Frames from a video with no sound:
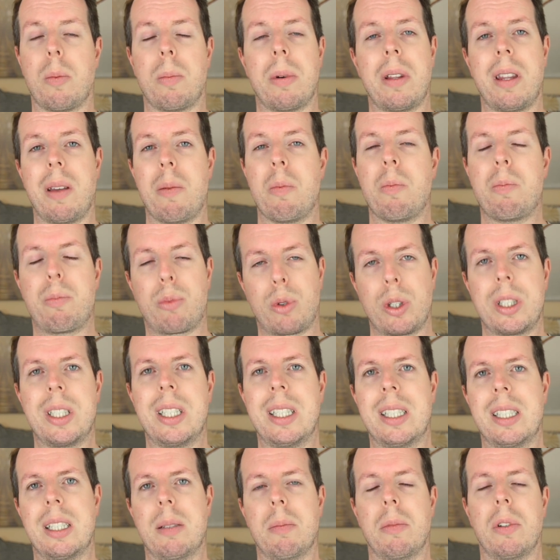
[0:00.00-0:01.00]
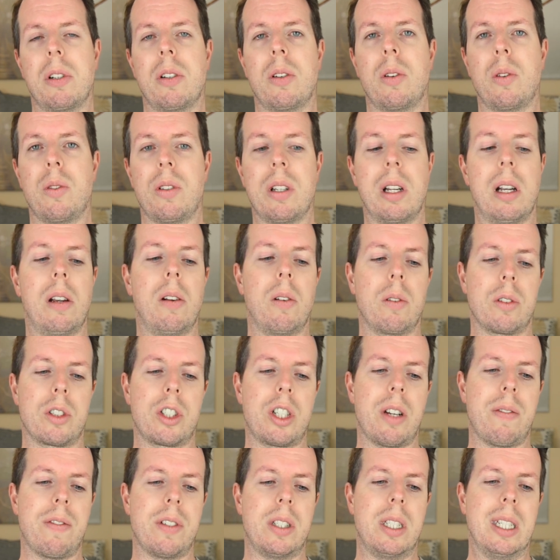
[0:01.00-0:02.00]
but they're pretty similar on the
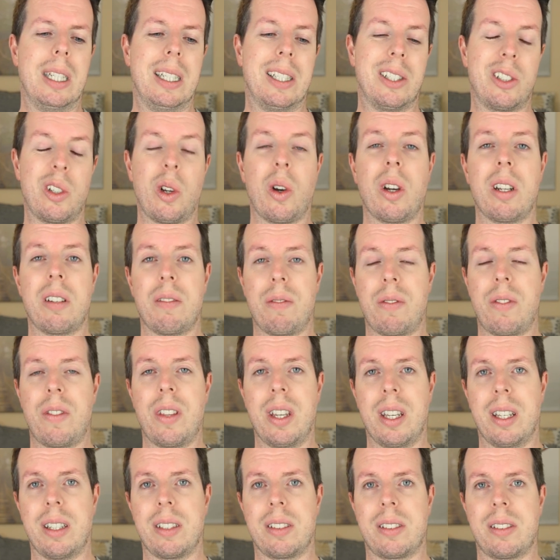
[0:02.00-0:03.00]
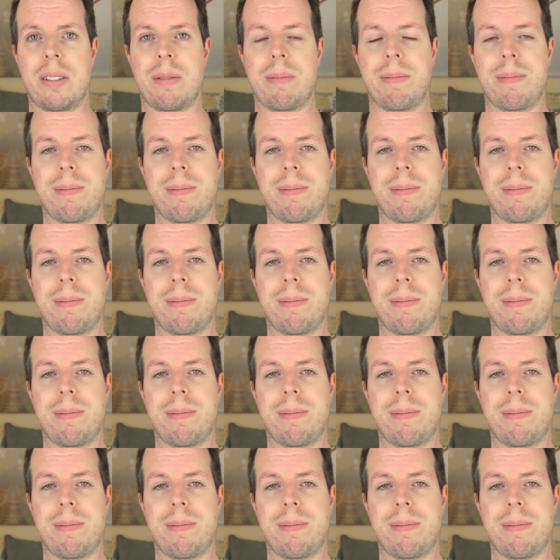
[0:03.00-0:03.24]
longevity side of things.